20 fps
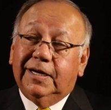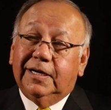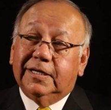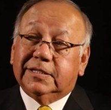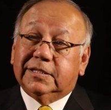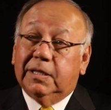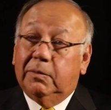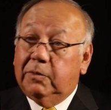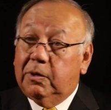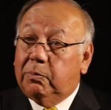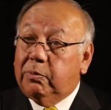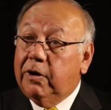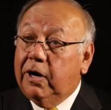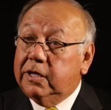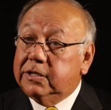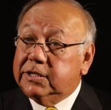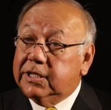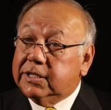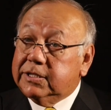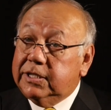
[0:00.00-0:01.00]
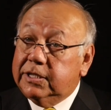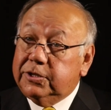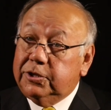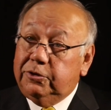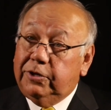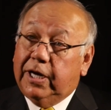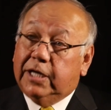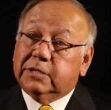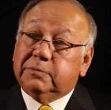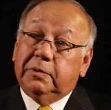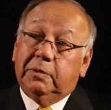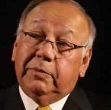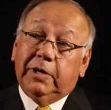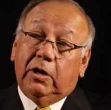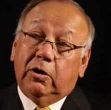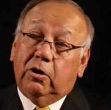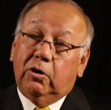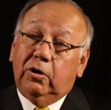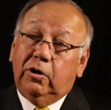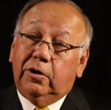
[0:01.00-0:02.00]
some of the projects that you asked me
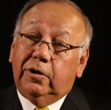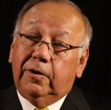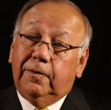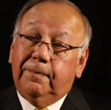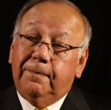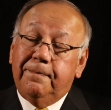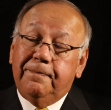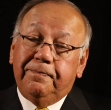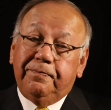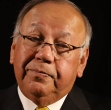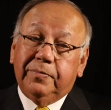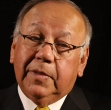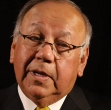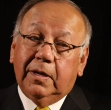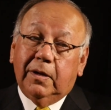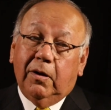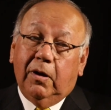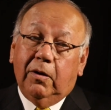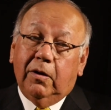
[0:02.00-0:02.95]
about earlier, mm-hmm.